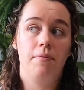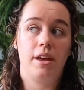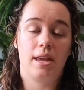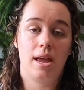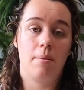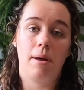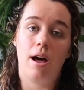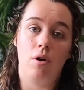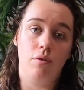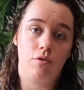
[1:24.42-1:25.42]
that came
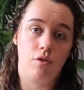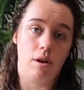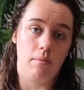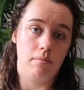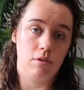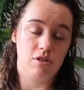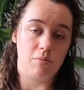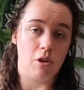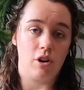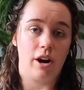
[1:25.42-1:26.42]
out from the
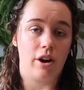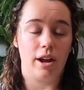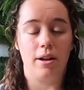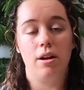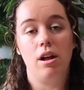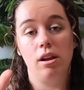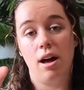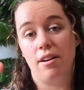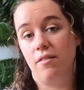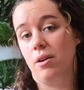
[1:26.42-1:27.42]
smaller area. A
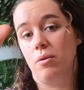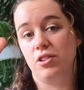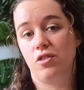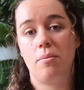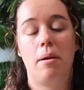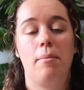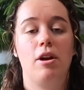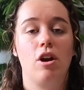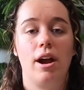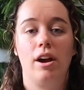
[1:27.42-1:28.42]
lot of it was from my
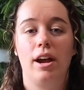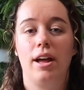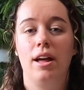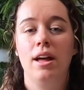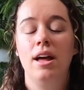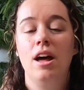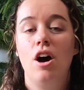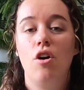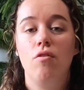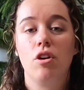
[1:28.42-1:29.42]
bigger area
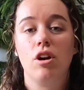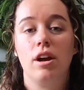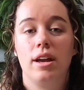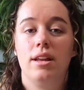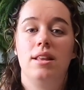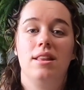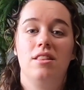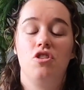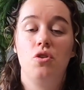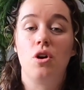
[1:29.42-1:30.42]
over in
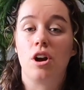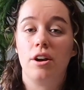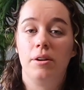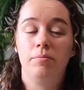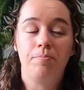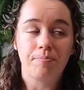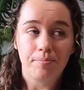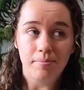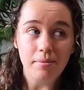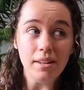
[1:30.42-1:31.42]
the new garden
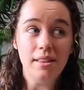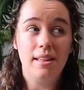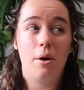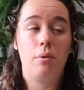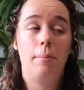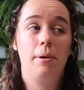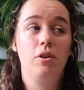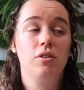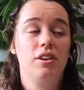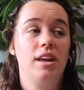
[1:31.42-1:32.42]
that we
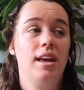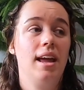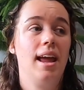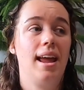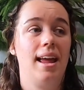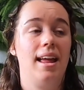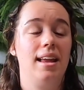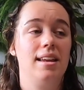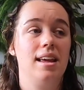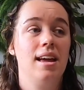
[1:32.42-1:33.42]
built.
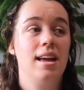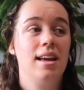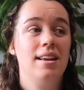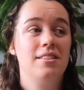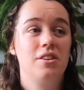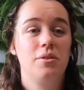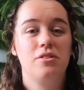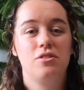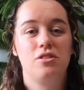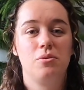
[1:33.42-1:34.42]
And so it
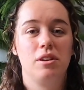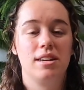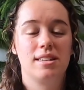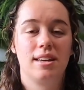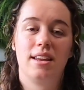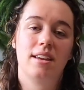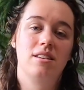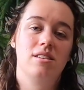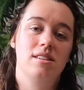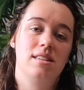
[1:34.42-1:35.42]
was just really
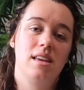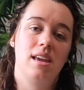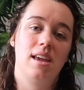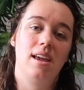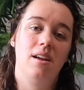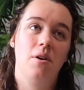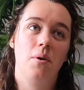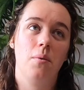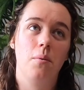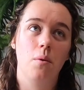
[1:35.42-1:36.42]
exciting to see
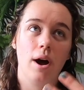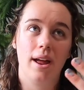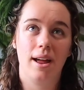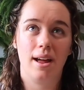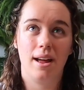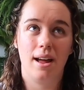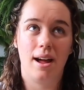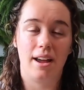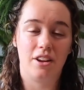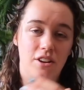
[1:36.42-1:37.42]
what
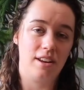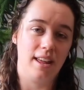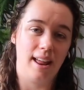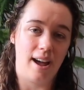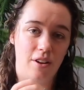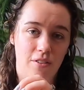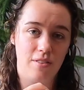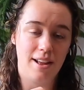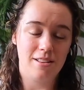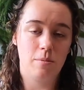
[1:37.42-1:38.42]
I could get out of
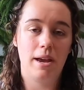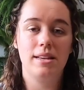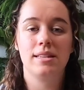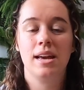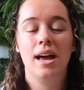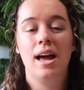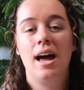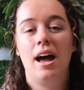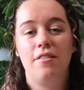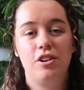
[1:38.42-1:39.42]
that space.
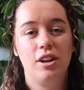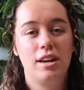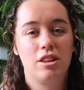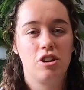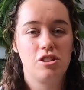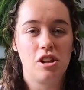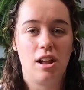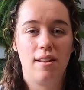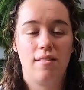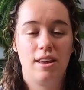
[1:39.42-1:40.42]
I feel like there's a
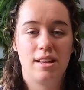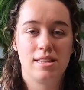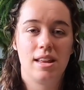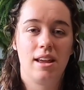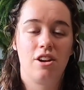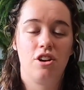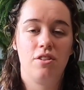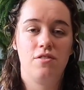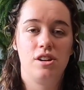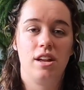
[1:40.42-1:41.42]
lot of things that I could
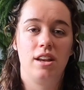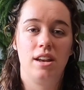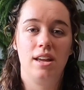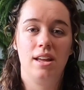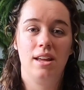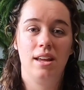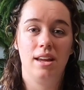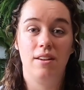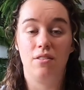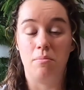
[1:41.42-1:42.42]
have done
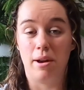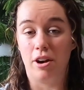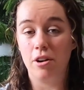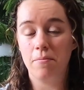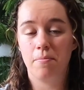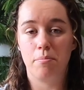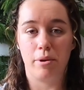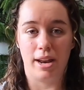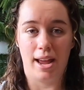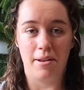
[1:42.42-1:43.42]
even better,
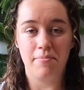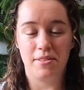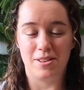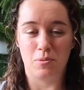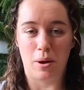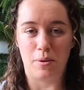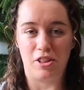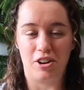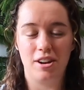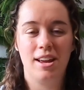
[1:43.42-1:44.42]
but hey, that's why we
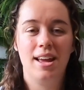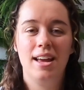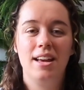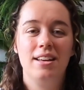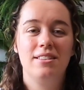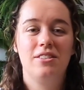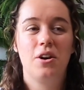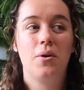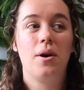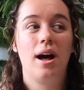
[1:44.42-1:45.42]
learn.
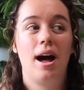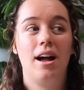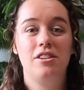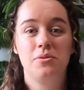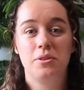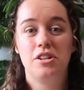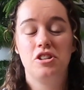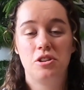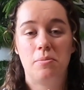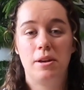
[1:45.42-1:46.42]
So I just wanted to
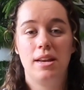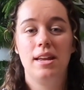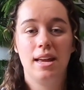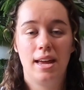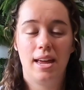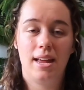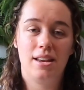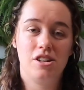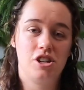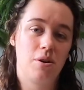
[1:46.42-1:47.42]
jump in
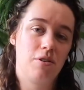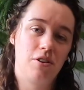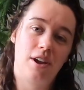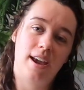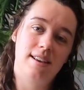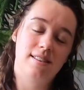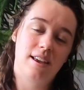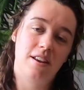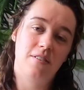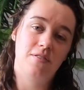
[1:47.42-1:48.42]
and share with you guys
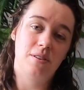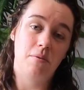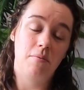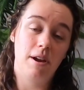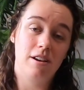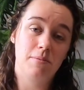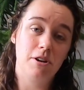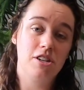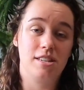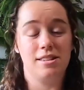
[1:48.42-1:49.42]
kind of some of my
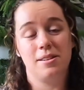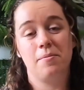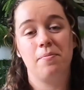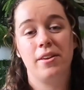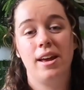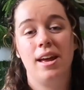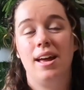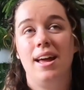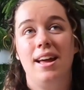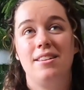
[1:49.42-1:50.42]
experiences.
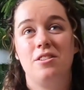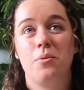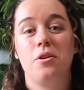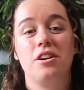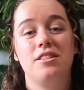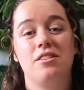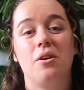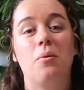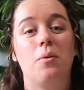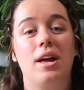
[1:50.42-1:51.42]
So we're going to
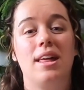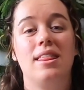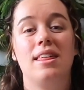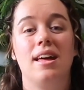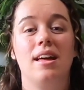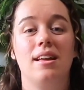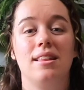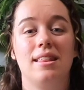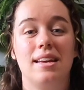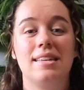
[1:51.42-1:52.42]
start with
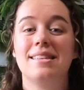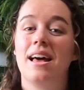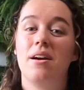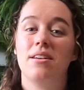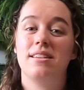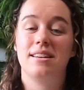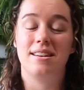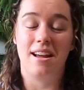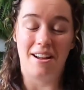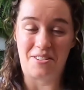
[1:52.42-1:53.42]
things that did
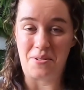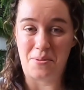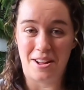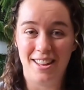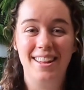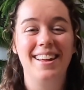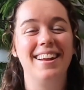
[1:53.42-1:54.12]
not go well.